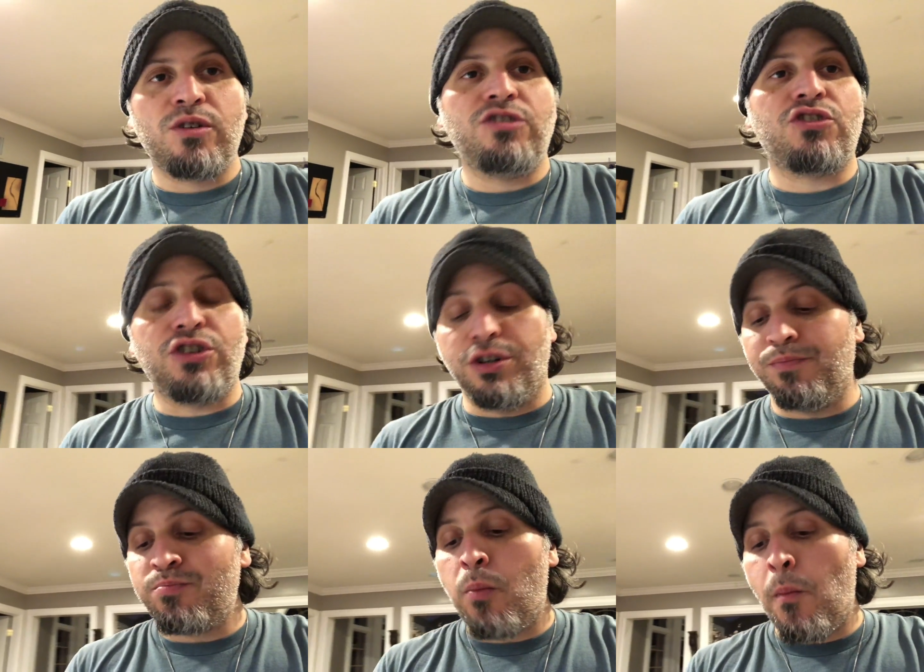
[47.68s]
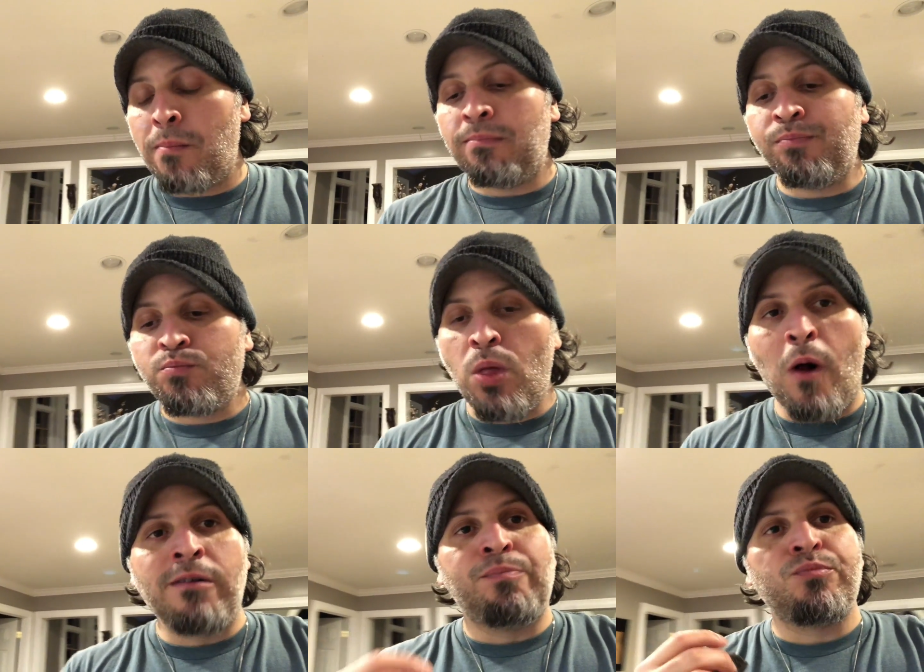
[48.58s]
These are good.
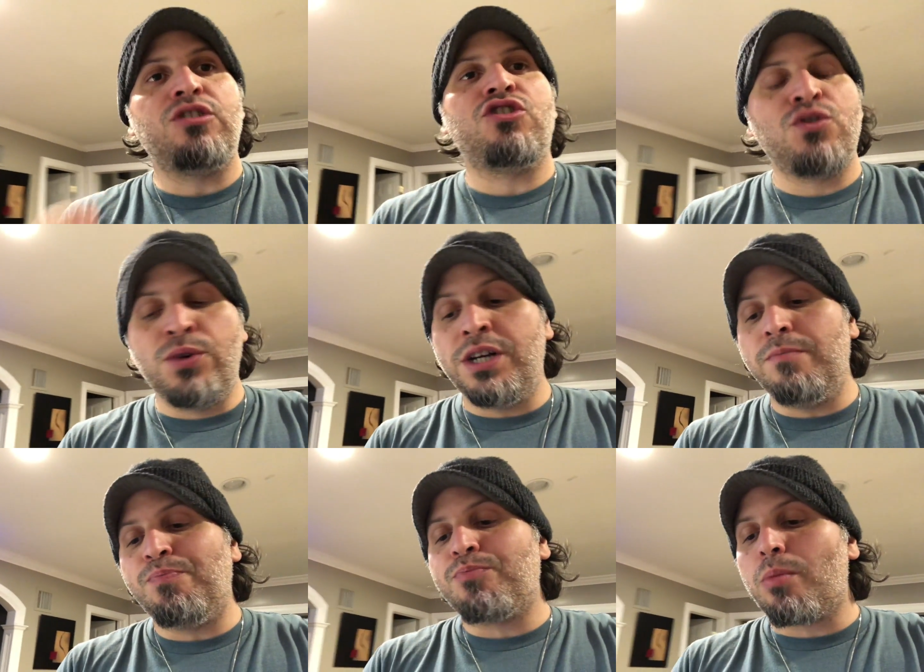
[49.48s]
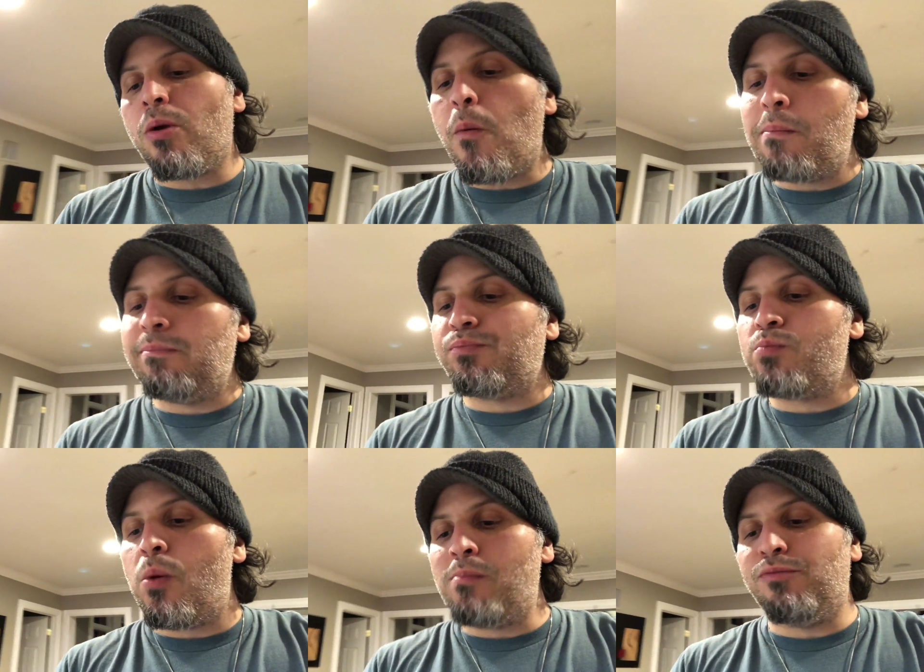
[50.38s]
They're sweet.
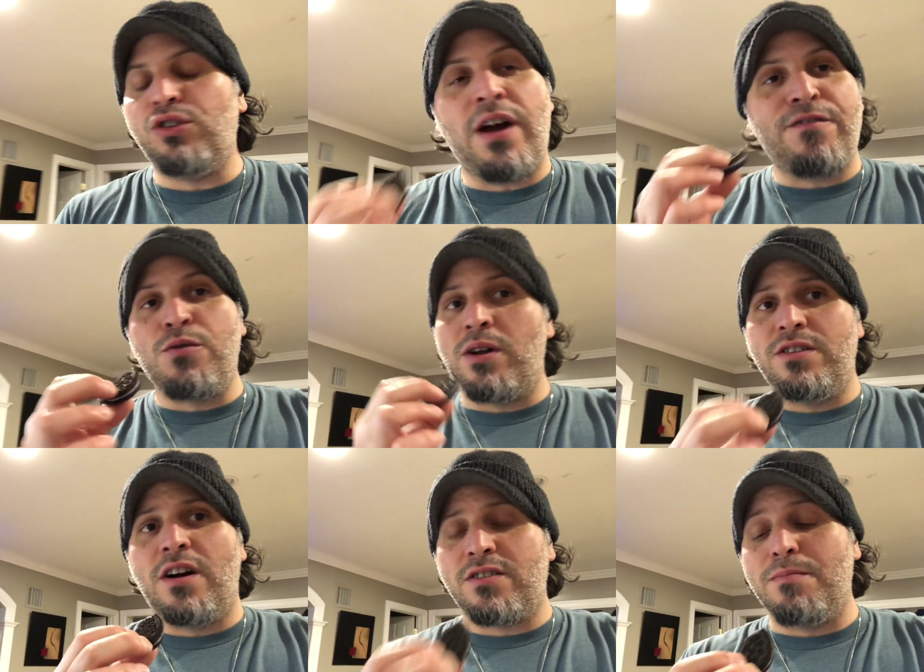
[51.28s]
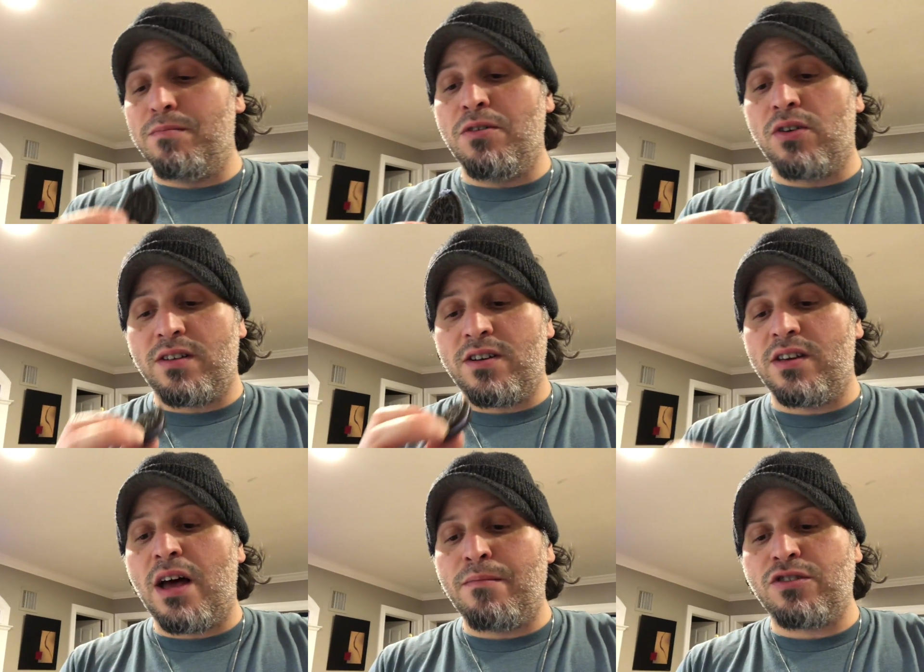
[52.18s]
You definitely want to dunk them in milk, I'll tell
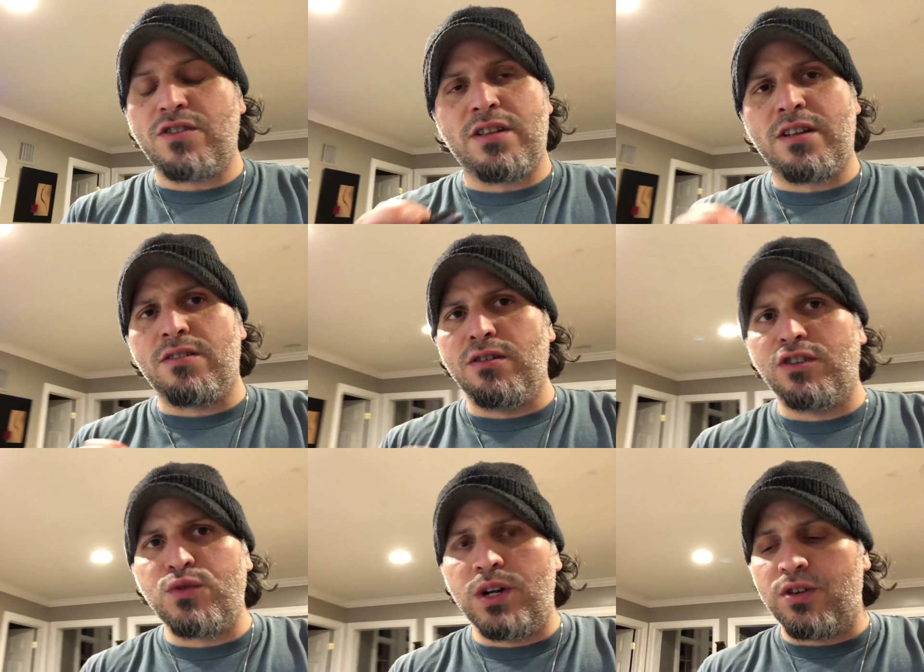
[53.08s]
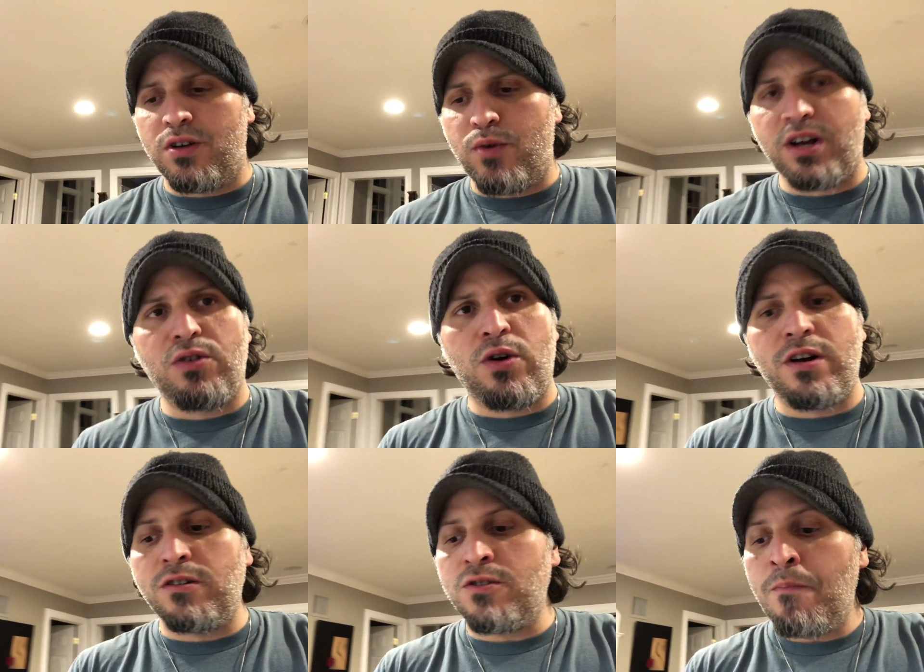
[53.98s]
you that much, because I think they're a little sweeter than regular
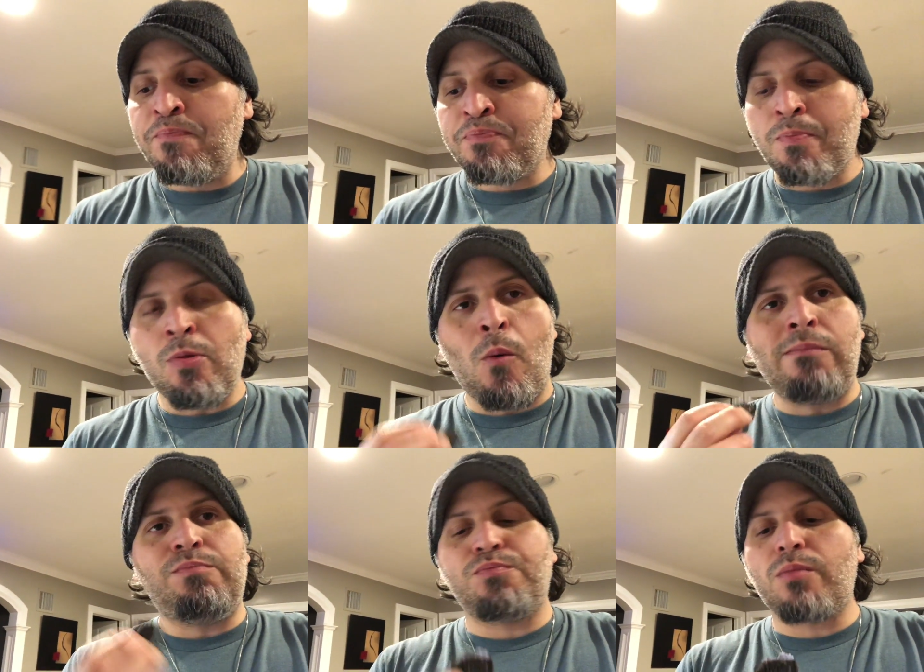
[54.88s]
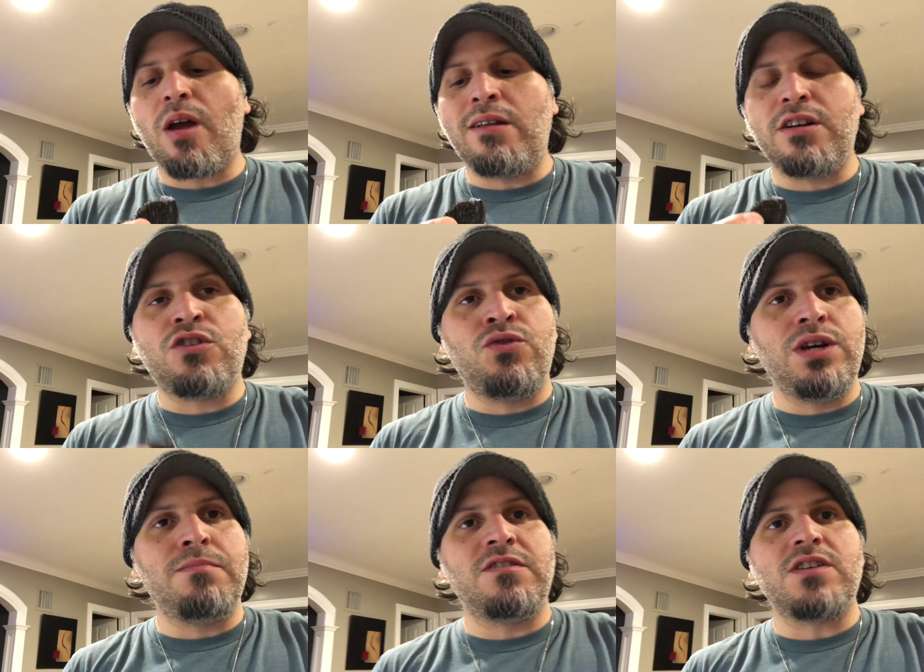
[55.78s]
Oreos. And the
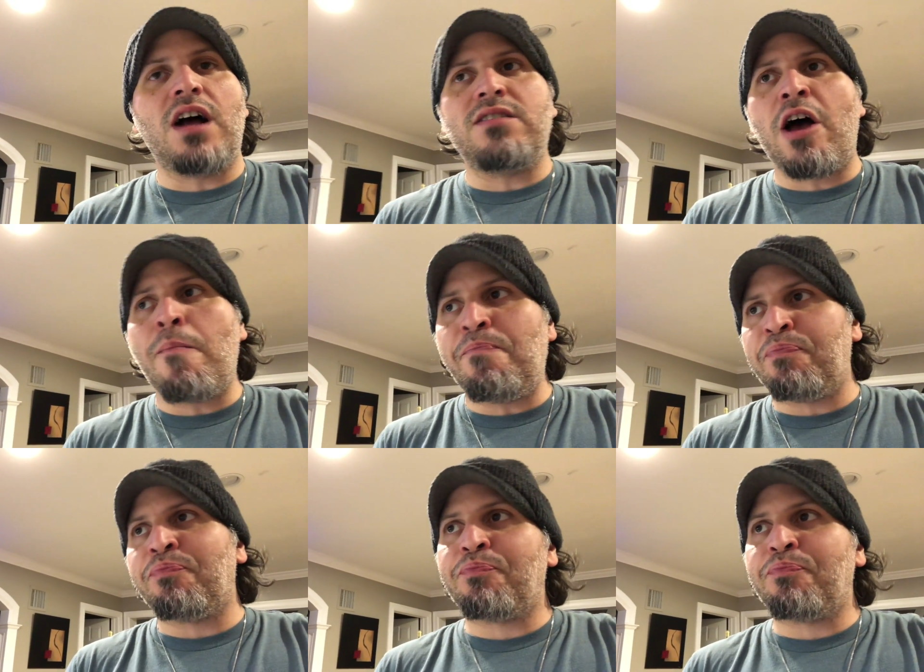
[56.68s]
cream has got that